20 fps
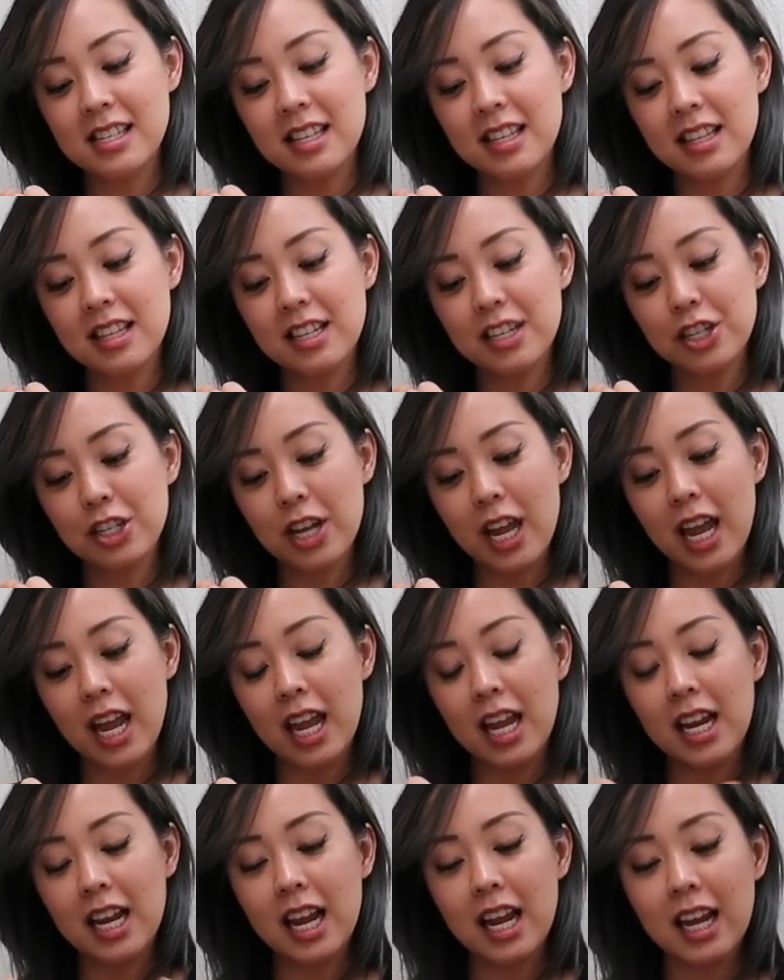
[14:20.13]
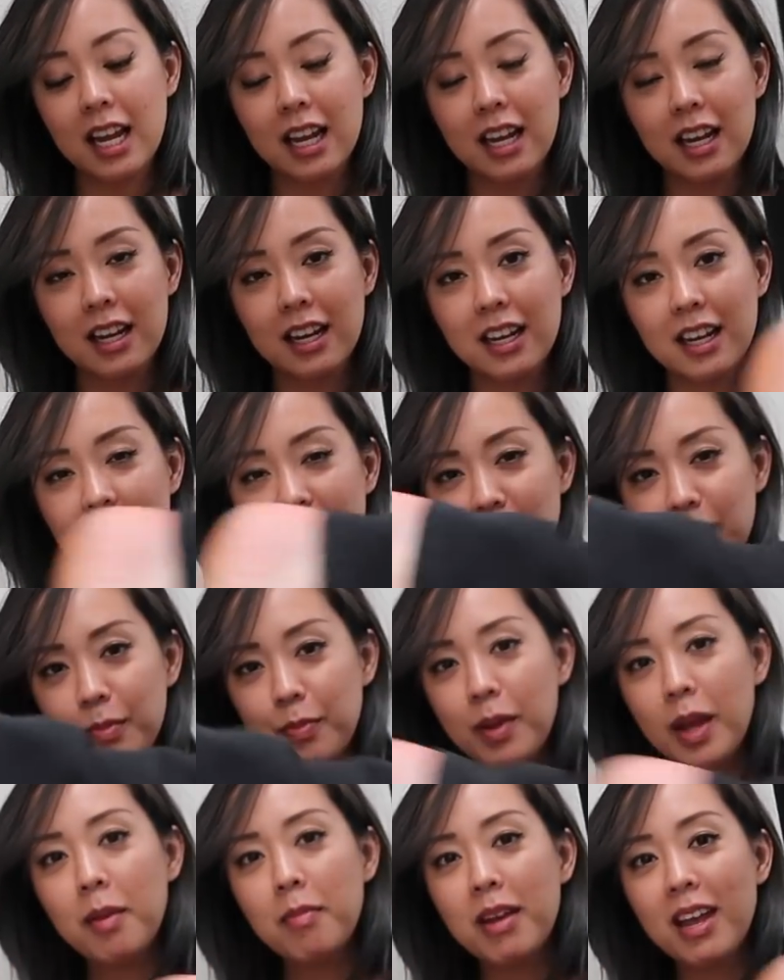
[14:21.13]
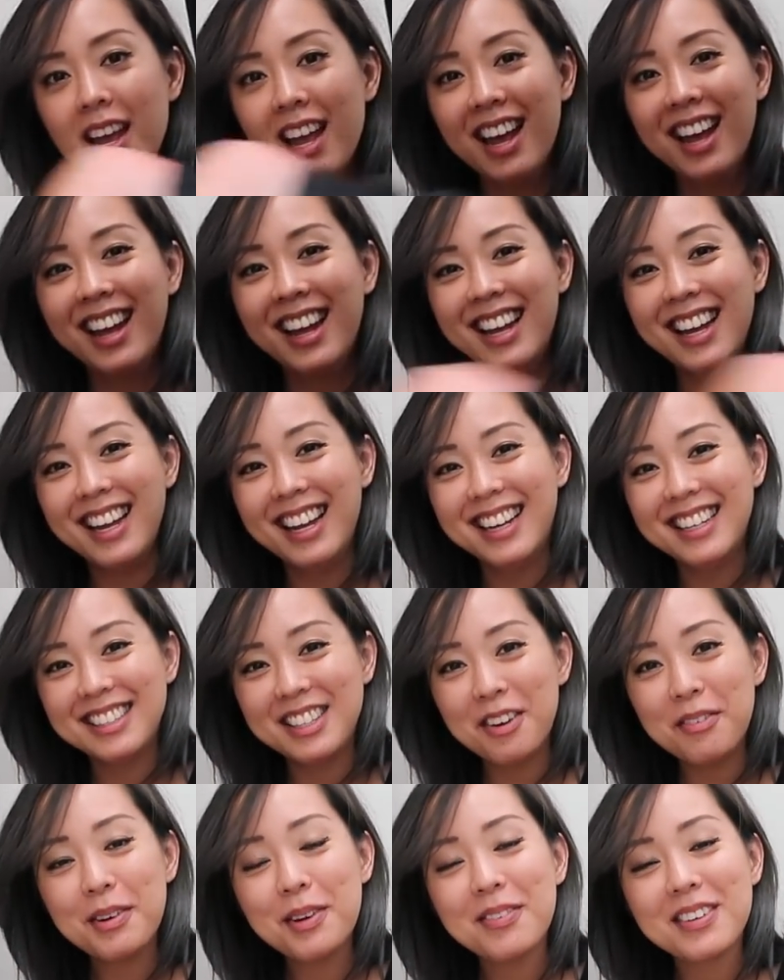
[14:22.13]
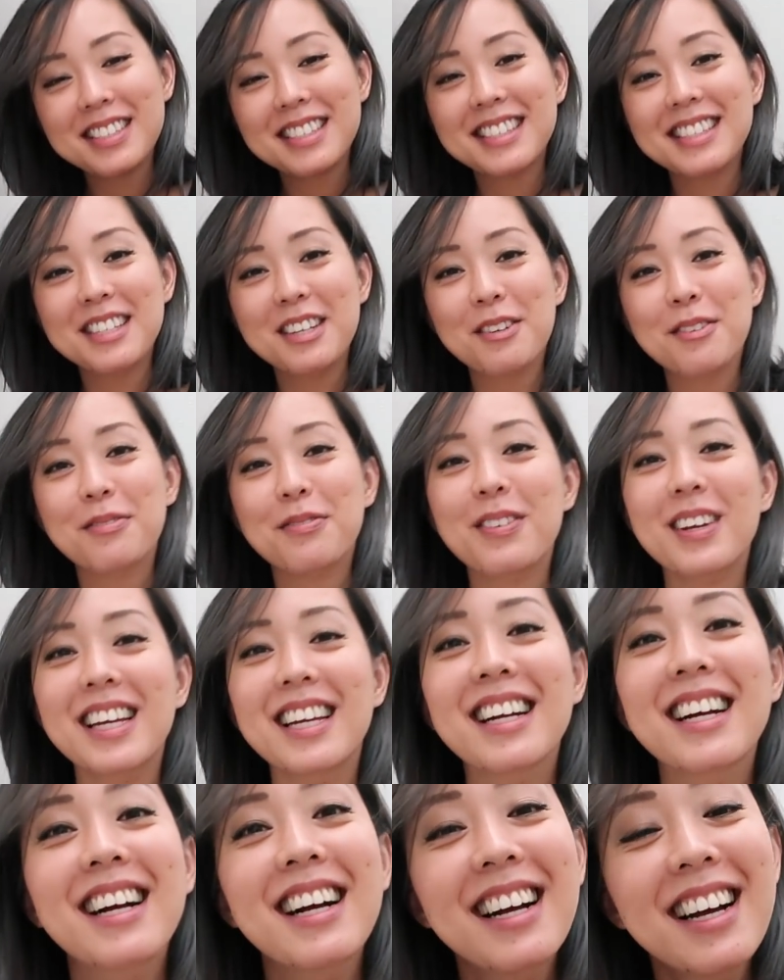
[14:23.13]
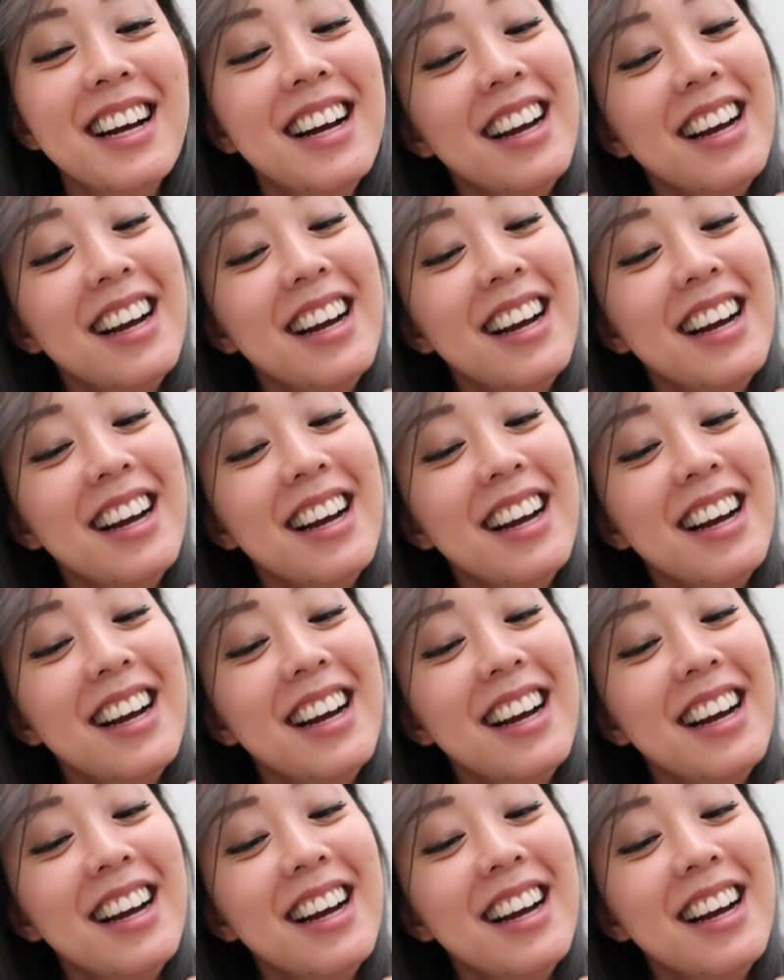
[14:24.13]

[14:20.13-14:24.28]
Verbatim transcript: is in the shade. Baby, nobody wants to see your feet.